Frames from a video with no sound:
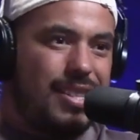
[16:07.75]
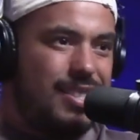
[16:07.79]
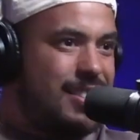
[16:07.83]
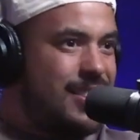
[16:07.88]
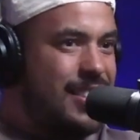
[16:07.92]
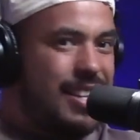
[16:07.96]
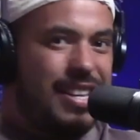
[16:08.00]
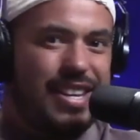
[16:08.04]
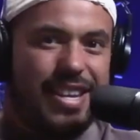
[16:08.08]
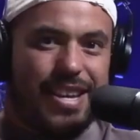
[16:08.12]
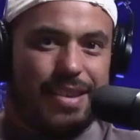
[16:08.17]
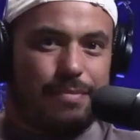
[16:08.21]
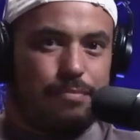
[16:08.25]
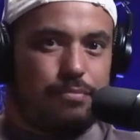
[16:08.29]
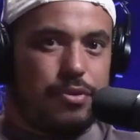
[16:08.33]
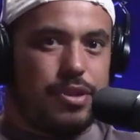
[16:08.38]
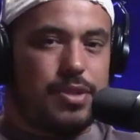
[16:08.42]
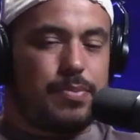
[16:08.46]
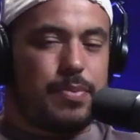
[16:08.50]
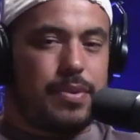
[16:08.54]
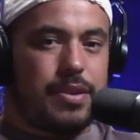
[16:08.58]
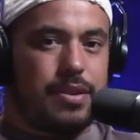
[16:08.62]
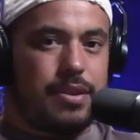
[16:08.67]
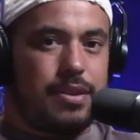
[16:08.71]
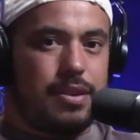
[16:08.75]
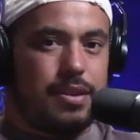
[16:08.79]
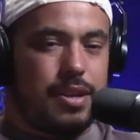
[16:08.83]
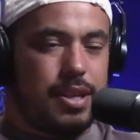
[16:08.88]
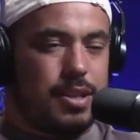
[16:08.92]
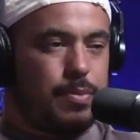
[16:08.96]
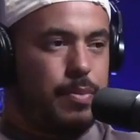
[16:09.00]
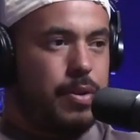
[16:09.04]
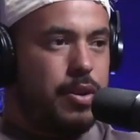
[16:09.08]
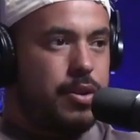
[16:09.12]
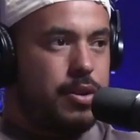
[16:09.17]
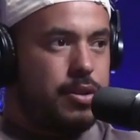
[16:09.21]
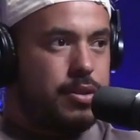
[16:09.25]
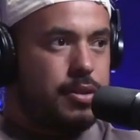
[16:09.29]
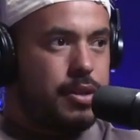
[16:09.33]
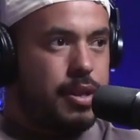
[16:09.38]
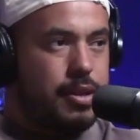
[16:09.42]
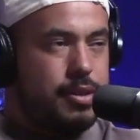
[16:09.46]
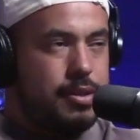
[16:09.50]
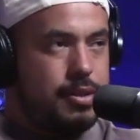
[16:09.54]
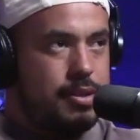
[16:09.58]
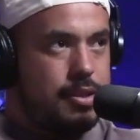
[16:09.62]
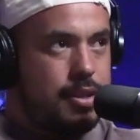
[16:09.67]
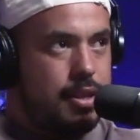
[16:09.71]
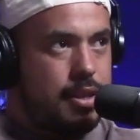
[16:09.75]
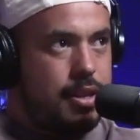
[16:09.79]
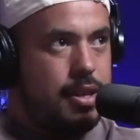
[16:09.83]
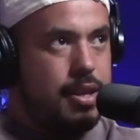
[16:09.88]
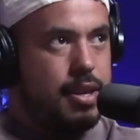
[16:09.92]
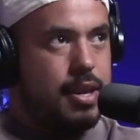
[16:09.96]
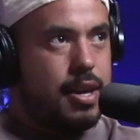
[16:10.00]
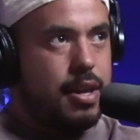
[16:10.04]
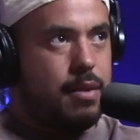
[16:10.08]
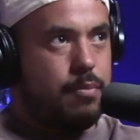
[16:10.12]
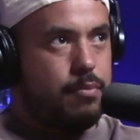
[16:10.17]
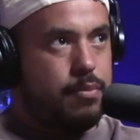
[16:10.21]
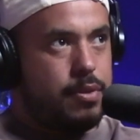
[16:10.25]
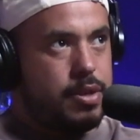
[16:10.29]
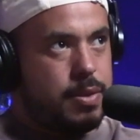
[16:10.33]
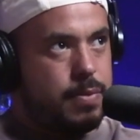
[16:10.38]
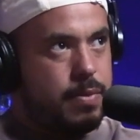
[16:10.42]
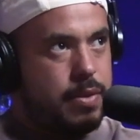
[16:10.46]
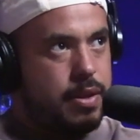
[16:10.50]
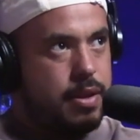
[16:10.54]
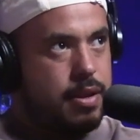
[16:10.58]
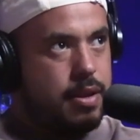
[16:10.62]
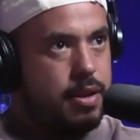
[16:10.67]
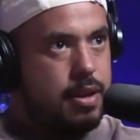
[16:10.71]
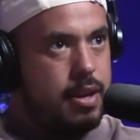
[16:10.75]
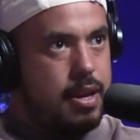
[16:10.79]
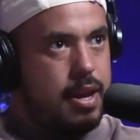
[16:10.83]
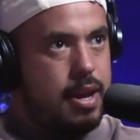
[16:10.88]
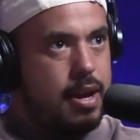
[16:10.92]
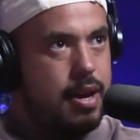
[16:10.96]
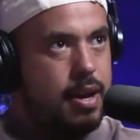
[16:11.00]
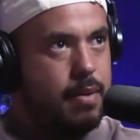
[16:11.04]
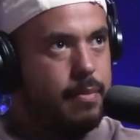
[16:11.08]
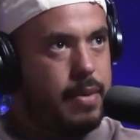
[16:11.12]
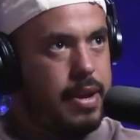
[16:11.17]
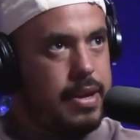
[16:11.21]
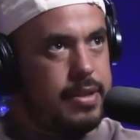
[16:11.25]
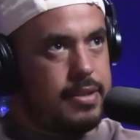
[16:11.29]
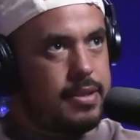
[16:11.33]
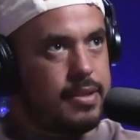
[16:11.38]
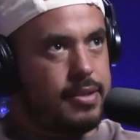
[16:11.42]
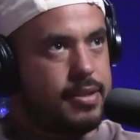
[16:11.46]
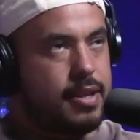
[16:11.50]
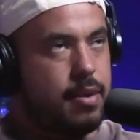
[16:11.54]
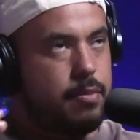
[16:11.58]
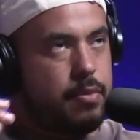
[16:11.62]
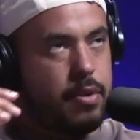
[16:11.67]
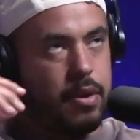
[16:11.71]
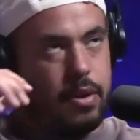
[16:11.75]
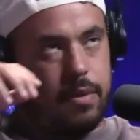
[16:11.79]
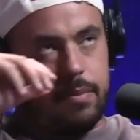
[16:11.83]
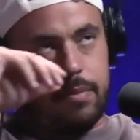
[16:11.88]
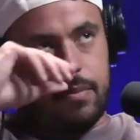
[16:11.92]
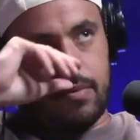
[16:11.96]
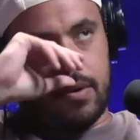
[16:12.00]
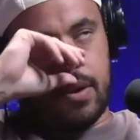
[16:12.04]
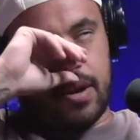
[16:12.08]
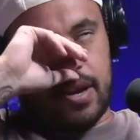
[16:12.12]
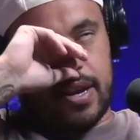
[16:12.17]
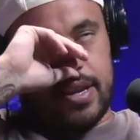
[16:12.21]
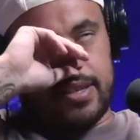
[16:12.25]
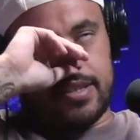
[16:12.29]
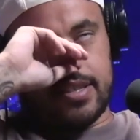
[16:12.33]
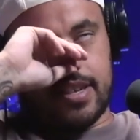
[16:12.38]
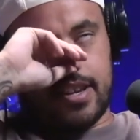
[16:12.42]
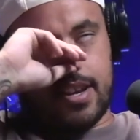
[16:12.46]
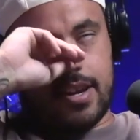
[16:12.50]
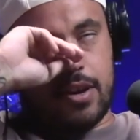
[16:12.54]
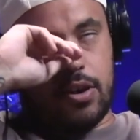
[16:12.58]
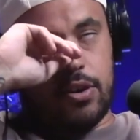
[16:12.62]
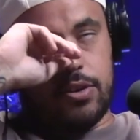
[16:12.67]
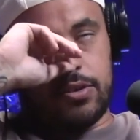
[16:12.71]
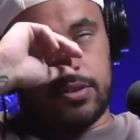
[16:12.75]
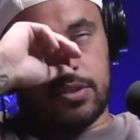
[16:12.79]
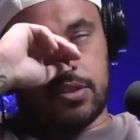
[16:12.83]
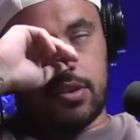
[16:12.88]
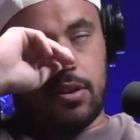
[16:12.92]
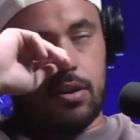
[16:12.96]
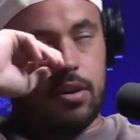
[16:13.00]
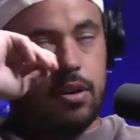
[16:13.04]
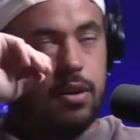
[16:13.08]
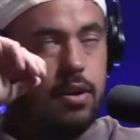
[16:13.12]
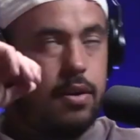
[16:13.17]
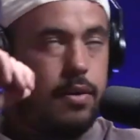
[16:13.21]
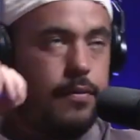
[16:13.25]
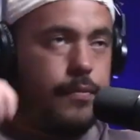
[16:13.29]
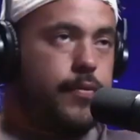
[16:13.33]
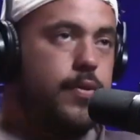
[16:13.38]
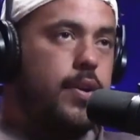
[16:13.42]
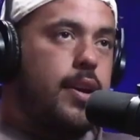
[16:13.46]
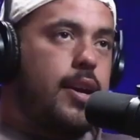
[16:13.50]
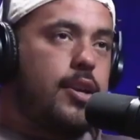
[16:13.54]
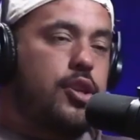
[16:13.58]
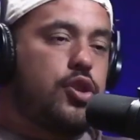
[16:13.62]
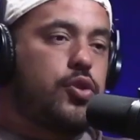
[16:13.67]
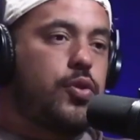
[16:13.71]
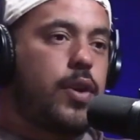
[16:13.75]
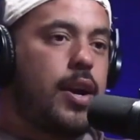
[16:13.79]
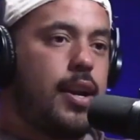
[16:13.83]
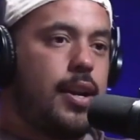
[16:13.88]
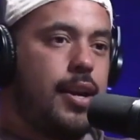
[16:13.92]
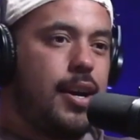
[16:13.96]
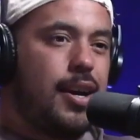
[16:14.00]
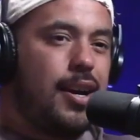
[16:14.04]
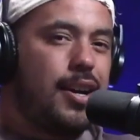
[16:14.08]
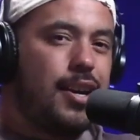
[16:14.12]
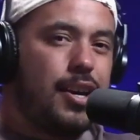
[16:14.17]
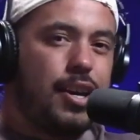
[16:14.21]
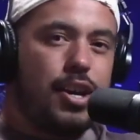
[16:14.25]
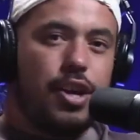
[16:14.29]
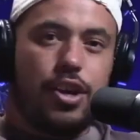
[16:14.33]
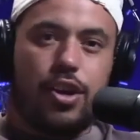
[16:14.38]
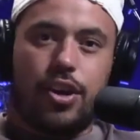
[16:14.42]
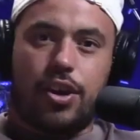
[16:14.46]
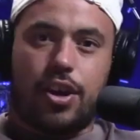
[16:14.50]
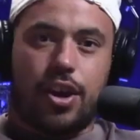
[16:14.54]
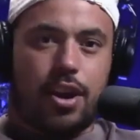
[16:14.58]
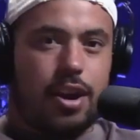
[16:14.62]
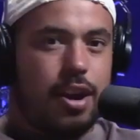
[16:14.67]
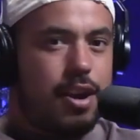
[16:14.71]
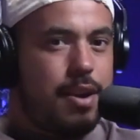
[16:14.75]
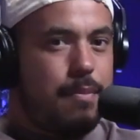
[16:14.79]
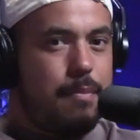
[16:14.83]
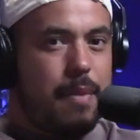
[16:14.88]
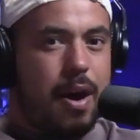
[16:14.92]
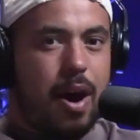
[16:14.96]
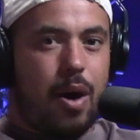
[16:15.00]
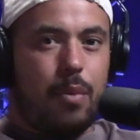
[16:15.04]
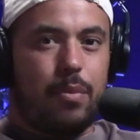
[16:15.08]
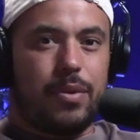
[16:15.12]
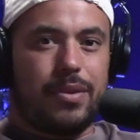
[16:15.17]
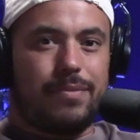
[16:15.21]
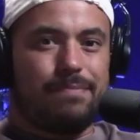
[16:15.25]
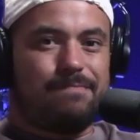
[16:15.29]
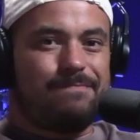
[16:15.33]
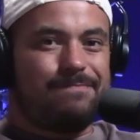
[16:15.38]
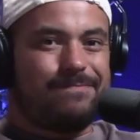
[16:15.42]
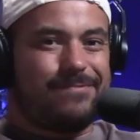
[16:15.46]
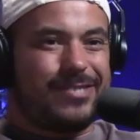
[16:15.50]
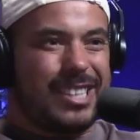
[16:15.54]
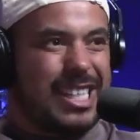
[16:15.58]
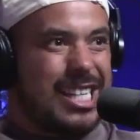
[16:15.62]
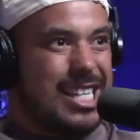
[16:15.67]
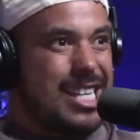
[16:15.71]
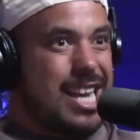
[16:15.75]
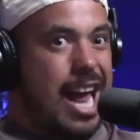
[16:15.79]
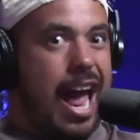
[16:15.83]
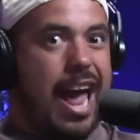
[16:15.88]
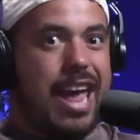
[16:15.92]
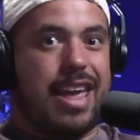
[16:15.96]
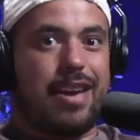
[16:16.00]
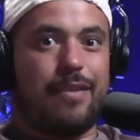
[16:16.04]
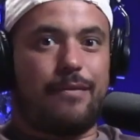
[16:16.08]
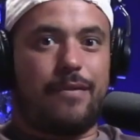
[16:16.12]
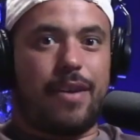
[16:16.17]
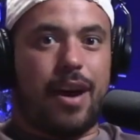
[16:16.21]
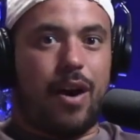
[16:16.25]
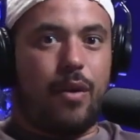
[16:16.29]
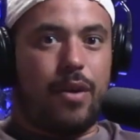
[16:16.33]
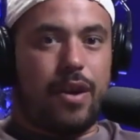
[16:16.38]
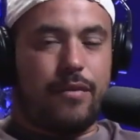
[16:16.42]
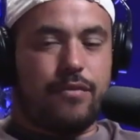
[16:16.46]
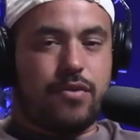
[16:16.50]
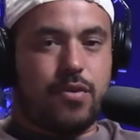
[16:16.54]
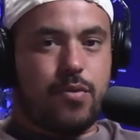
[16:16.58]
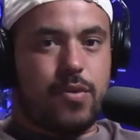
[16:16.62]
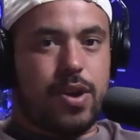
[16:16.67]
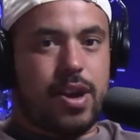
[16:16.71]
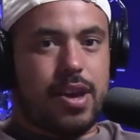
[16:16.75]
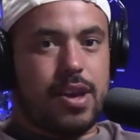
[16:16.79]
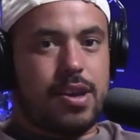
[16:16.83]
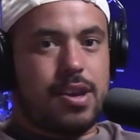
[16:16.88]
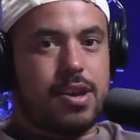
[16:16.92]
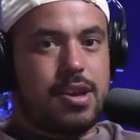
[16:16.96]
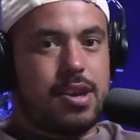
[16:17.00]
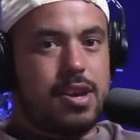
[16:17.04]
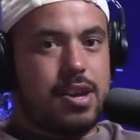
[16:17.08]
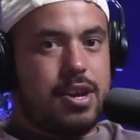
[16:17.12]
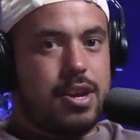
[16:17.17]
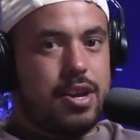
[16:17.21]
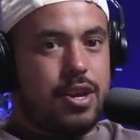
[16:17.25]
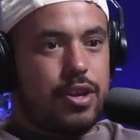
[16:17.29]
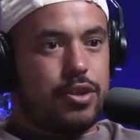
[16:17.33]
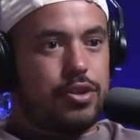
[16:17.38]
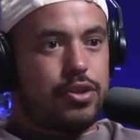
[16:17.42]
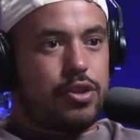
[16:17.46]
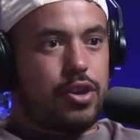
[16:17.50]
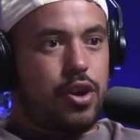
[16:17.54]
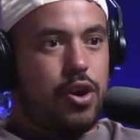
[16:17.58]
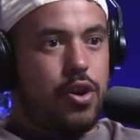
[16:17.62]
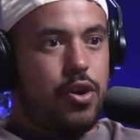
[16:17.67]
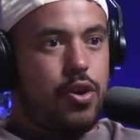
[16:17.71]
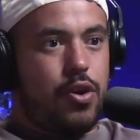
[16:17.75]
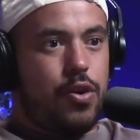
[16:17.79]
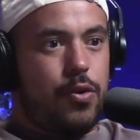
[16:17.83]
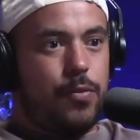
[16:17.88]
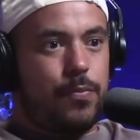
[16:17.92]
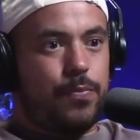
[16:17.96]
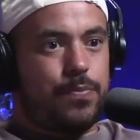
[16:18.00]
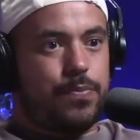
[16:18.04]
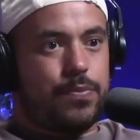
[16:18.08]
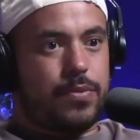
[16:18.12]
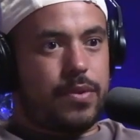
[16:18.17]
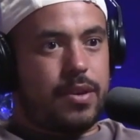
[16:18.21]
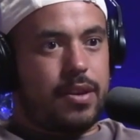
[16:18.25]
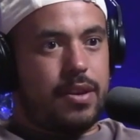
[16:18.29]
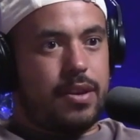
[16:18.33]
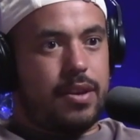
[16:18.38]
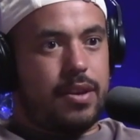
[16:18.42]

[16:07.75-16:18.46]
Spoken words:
It's Sydney and Brisbane. Let's be honest. It's Sydney and Brisbane, eastern suburb, eastern coast of Australia. You go down to Melbourne, fucking AFL everywhere. So